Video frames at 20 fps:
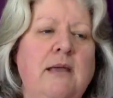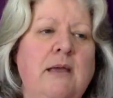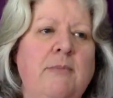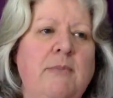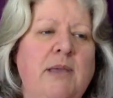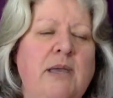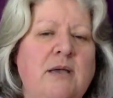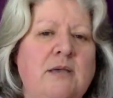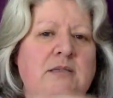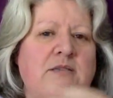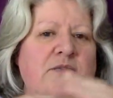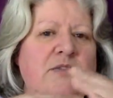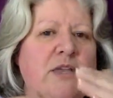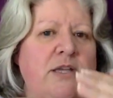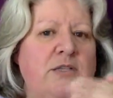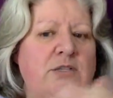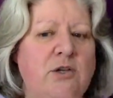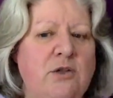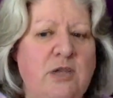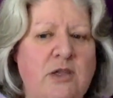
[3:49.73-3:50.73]
Because if they
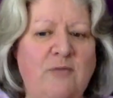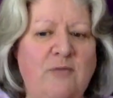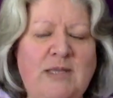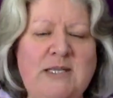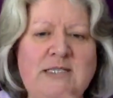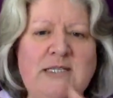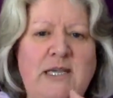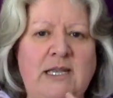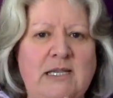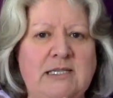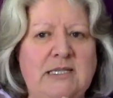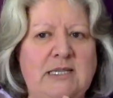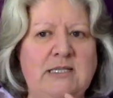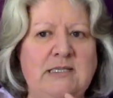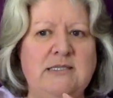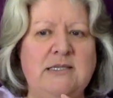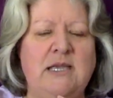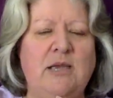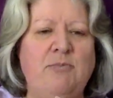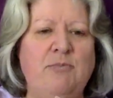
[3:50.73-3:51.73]
don't give me a date, it tends
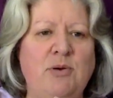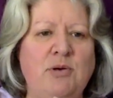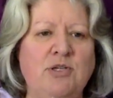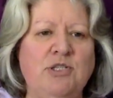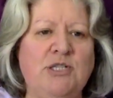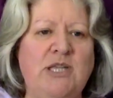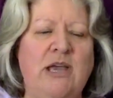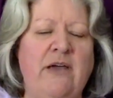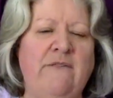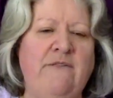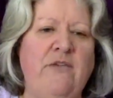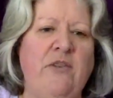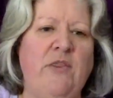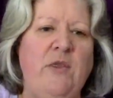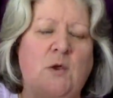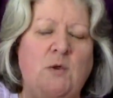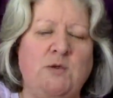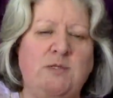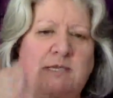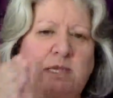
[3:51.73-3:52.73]
to get pushed out for
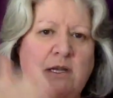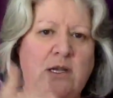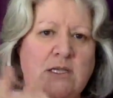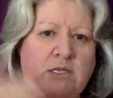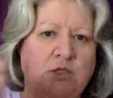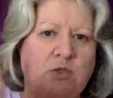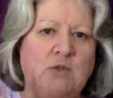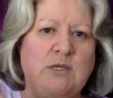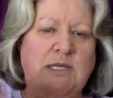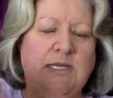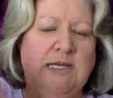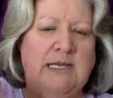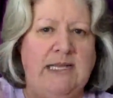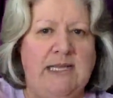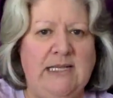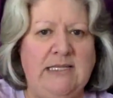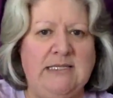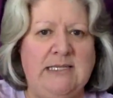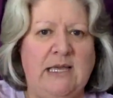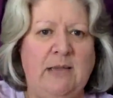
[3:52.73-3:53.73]
those that I do get an
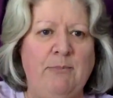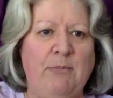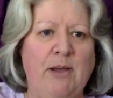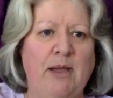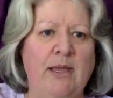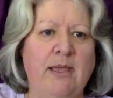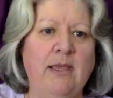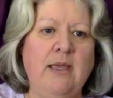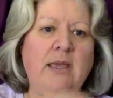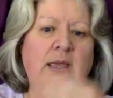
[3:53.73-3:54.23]
end date by.